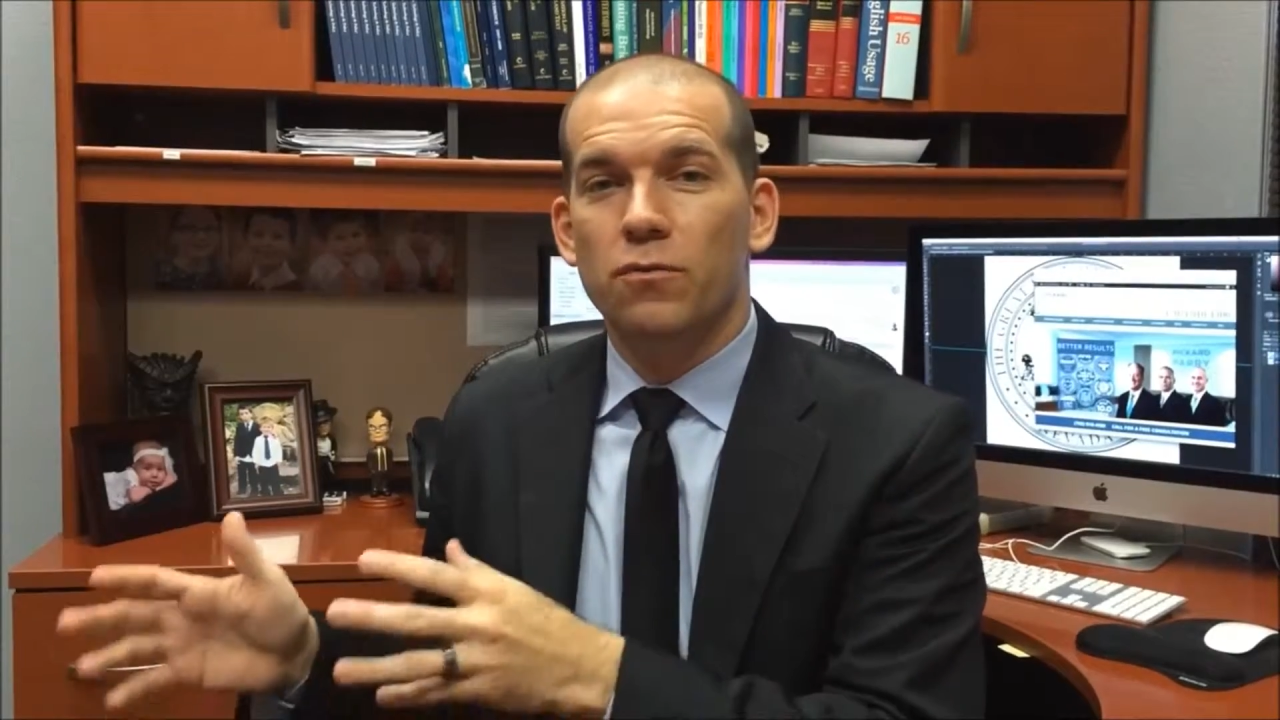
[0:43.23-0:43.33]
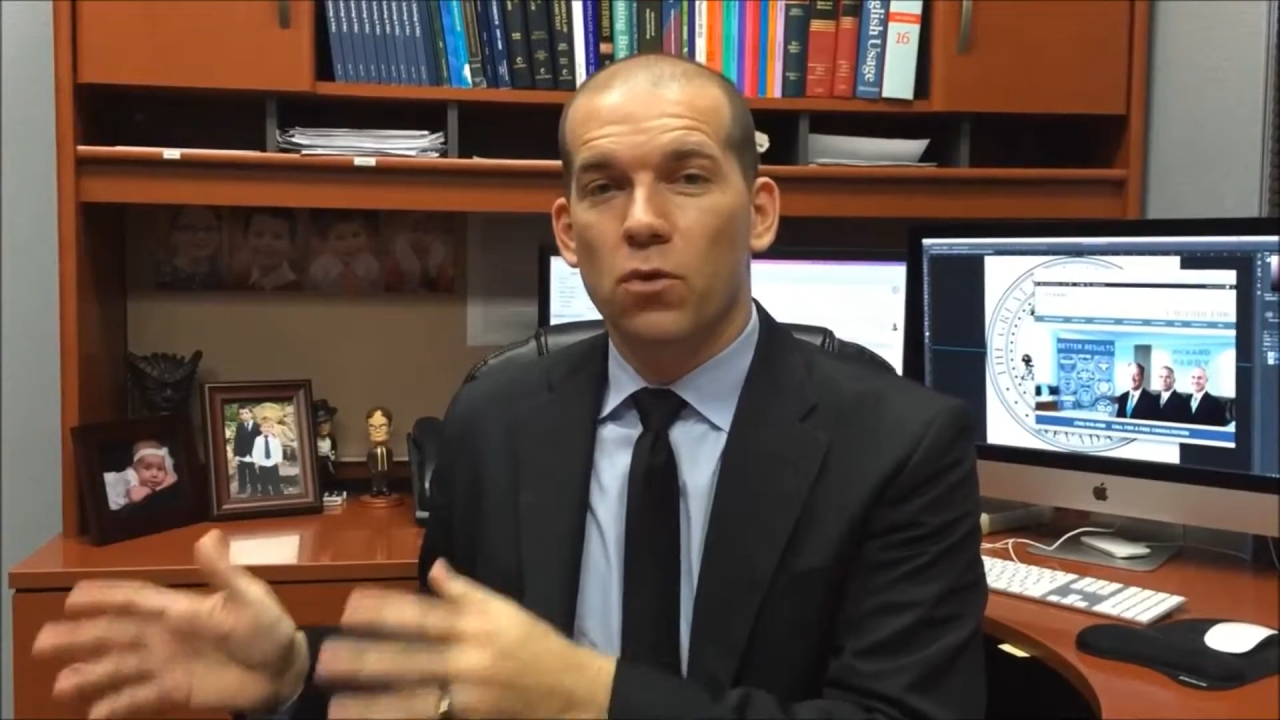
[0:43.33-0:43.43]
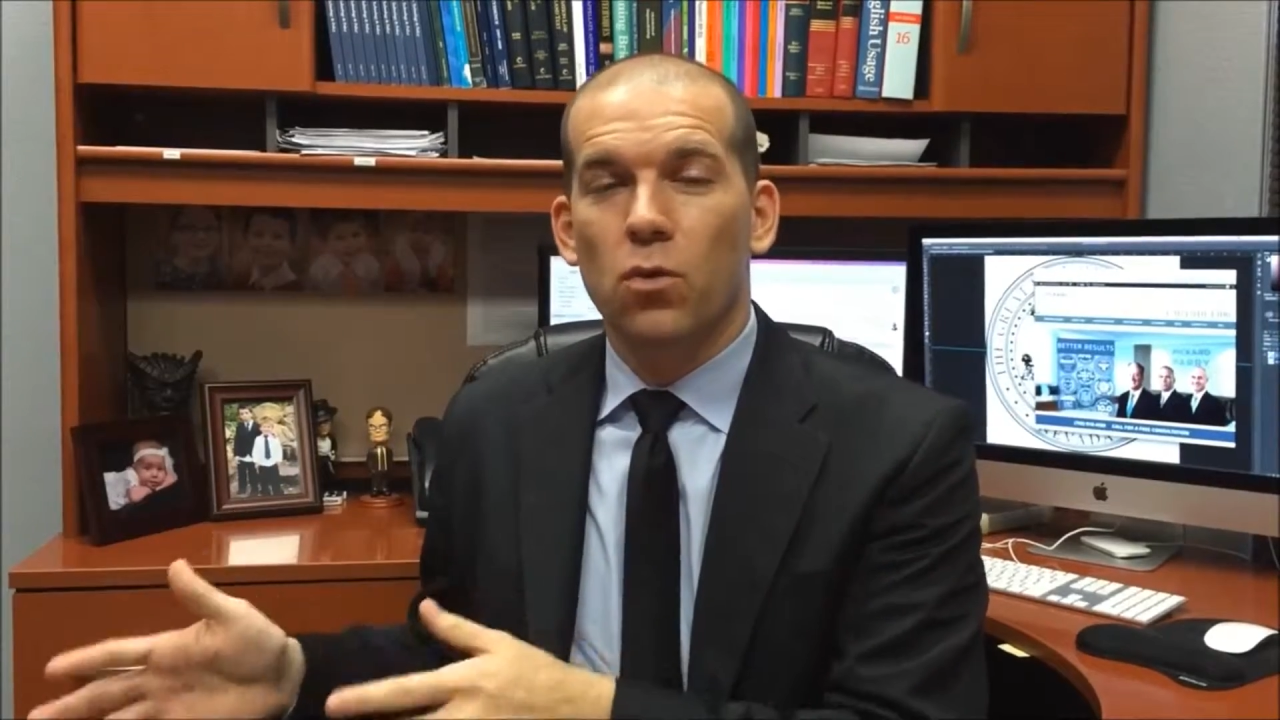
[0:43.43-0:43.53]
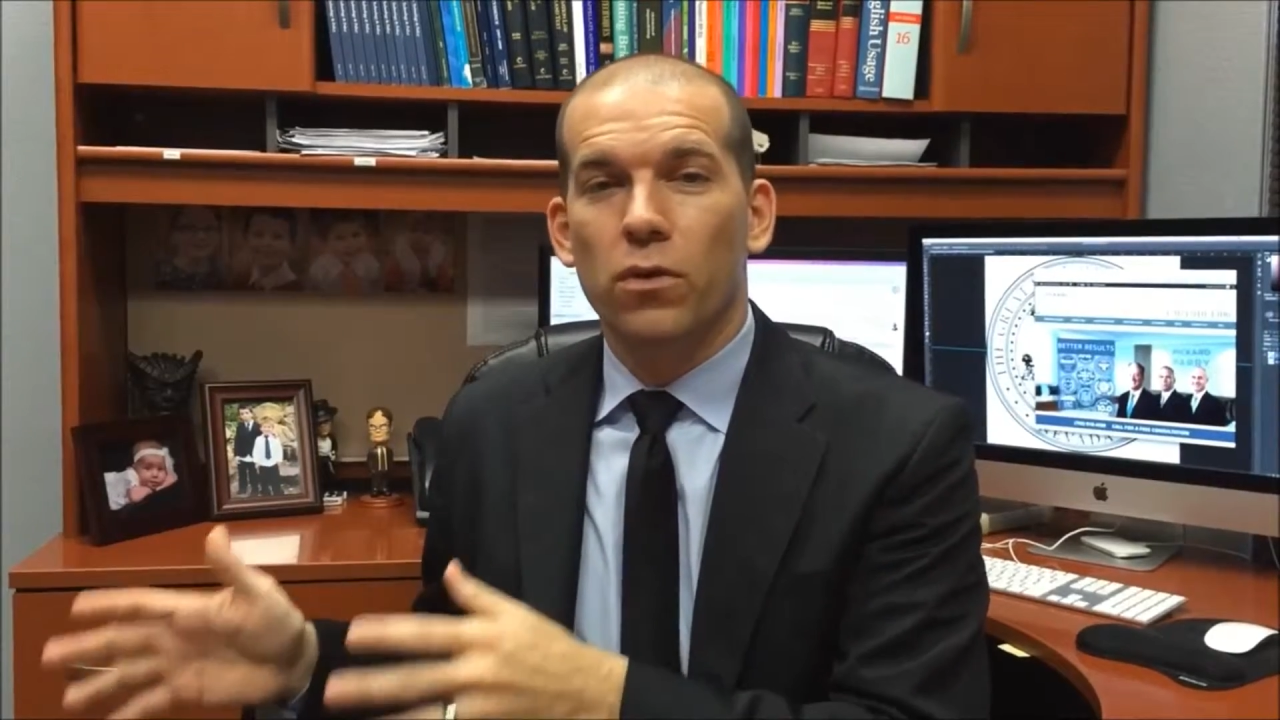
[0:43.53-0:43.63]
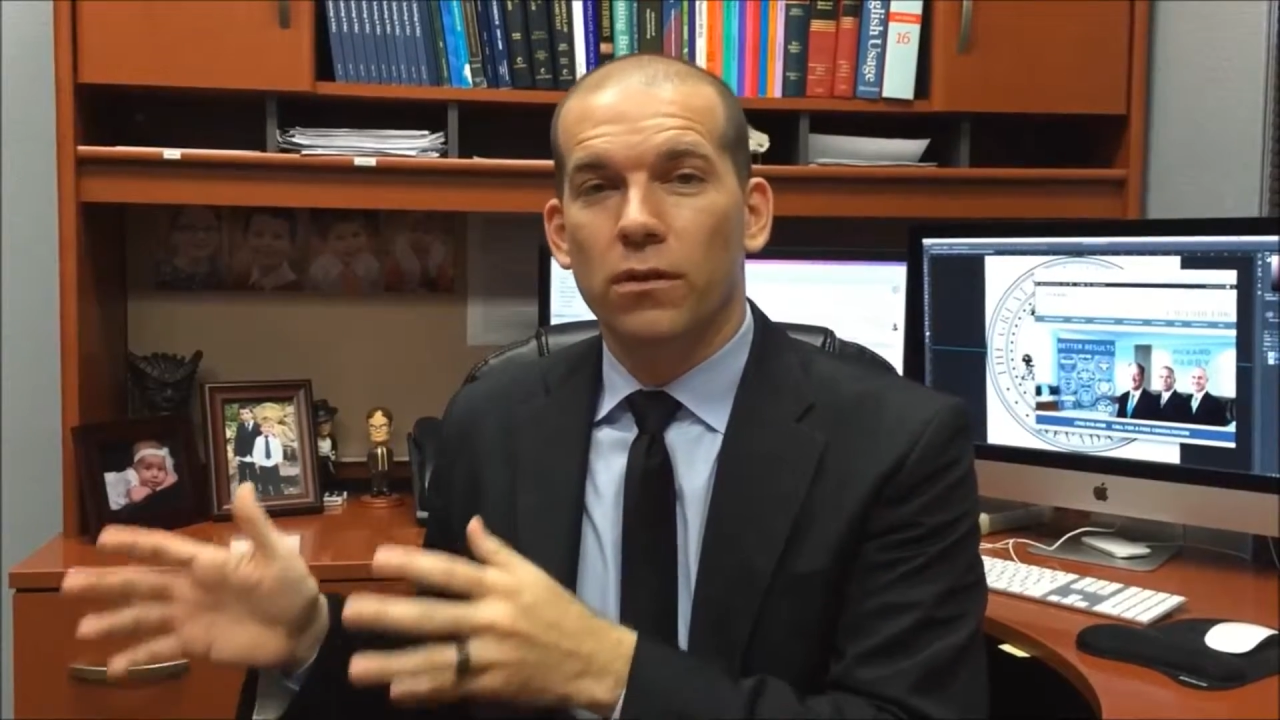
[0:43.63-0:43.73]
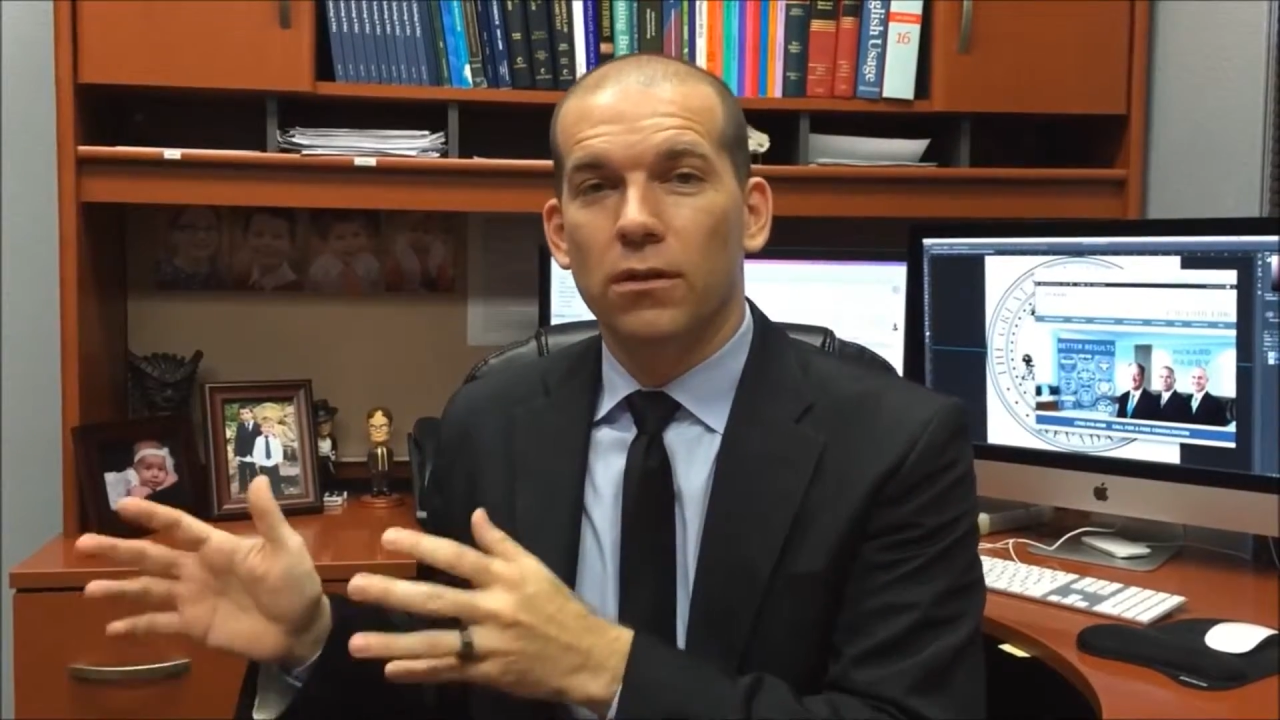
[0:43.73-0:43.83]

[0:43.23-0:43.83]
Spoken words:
for the